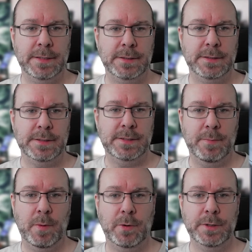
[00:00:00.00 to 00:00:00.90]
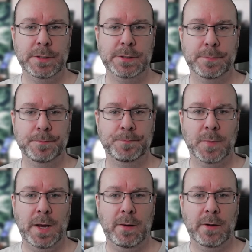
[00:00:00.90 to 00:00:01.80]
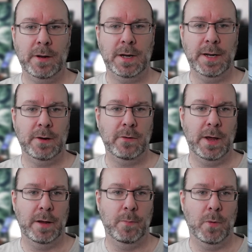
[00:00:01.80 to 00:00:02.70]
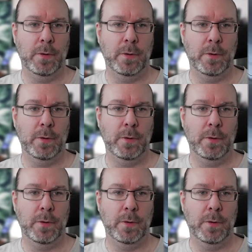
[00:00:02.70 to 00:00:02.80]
demo project, and I'm going to click create board.